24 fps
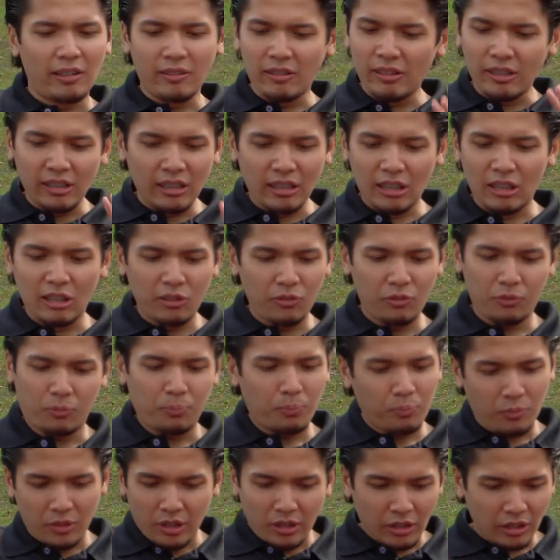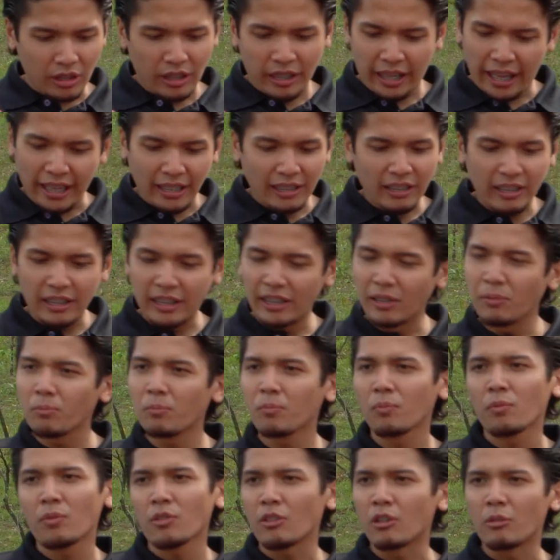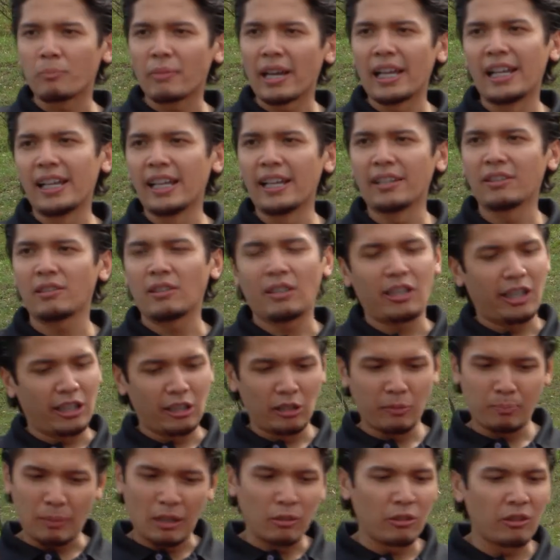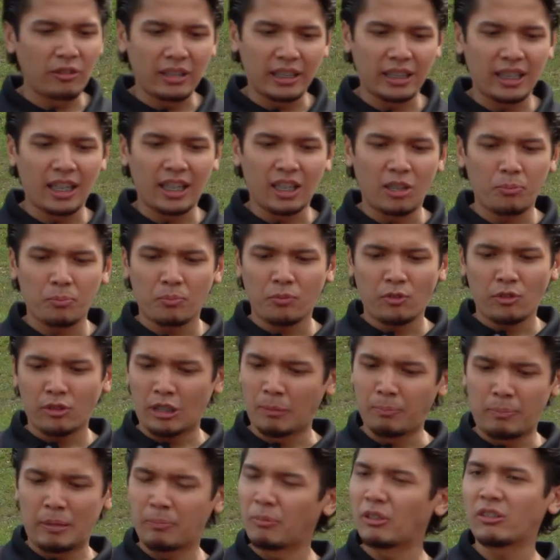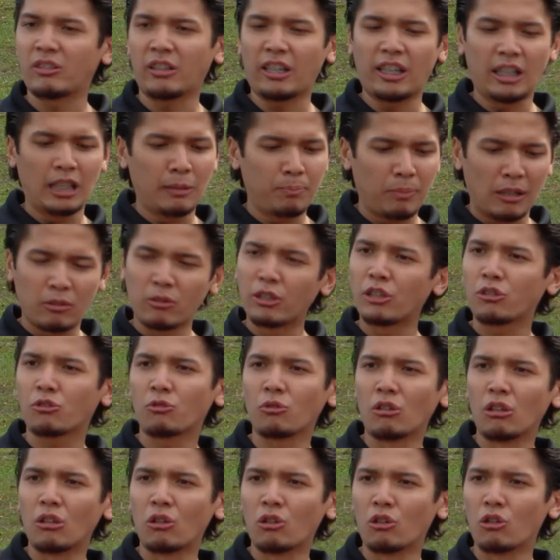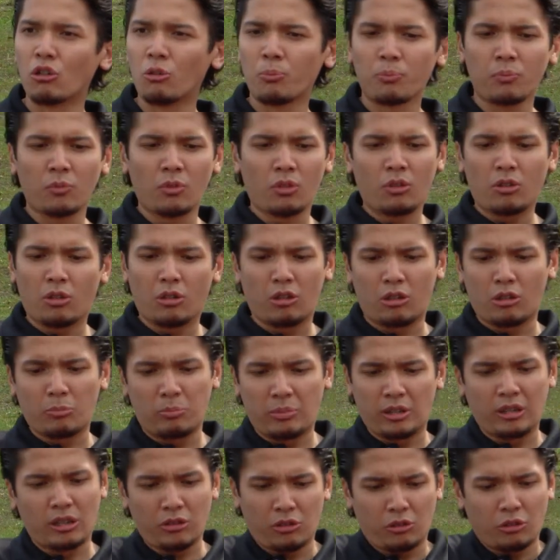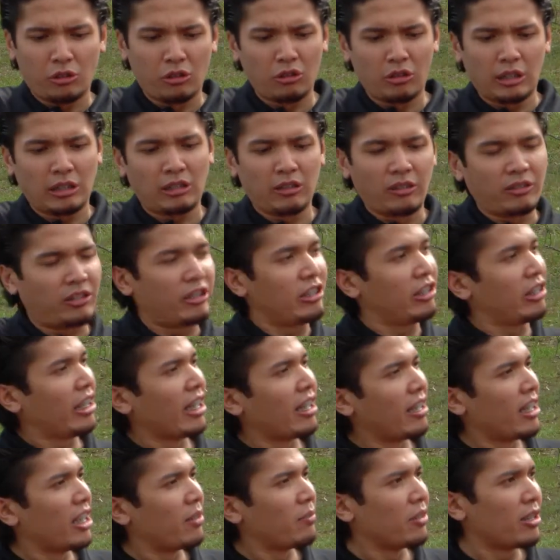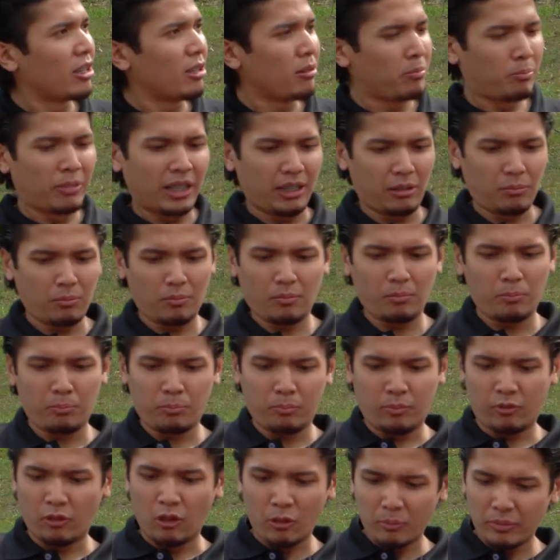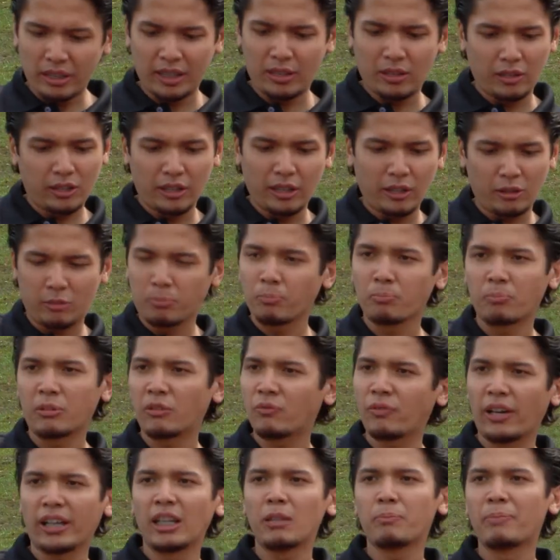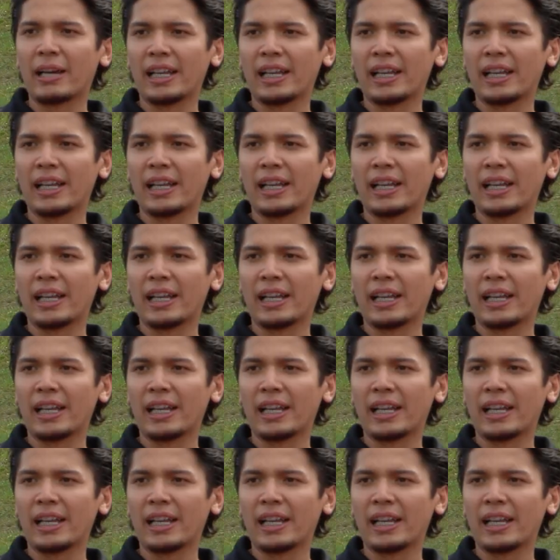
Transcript: really love the handling, the balance and the power of the car. Some people say the power is too low because you know it's not GTR level, but for me it's perfectly